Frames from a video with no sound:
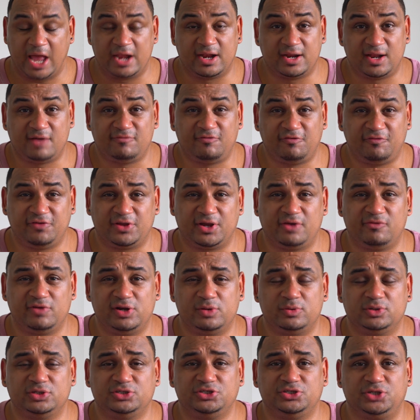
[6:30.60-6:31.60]
And another thing I really
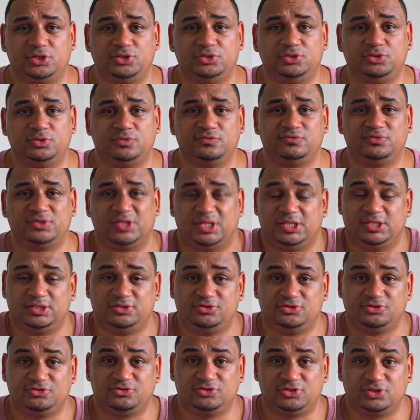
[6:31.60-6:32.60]
want to show you, obviously,
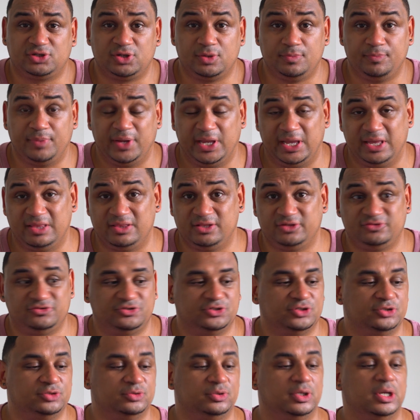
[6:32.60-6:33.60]
just to compare the
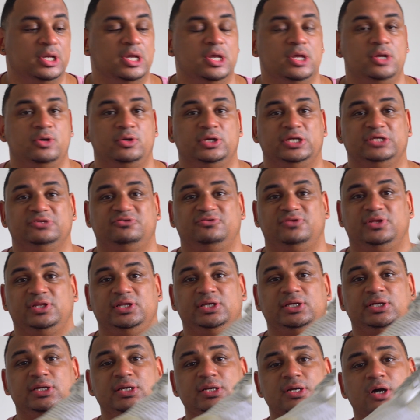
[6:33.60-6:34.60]
two, is
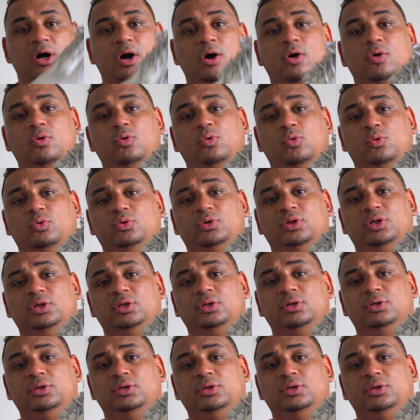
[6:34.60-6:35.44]
the old